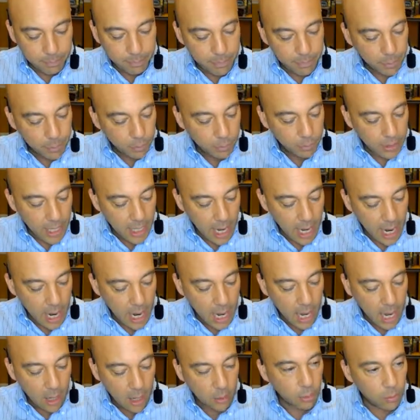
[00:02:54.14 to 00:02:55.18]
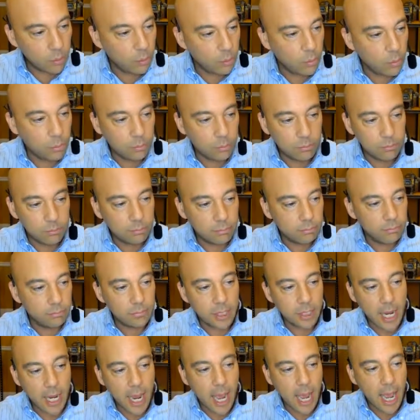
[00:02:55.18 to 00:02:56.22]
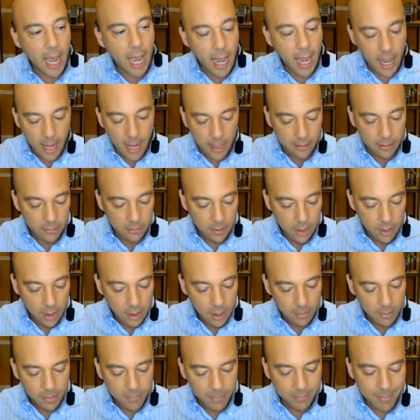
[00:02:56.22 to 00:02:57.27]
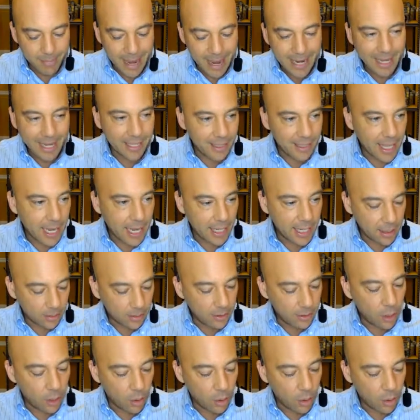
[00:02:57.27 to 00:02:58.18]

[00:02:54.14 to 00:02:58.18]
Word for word: booyah, yeah, but make it like,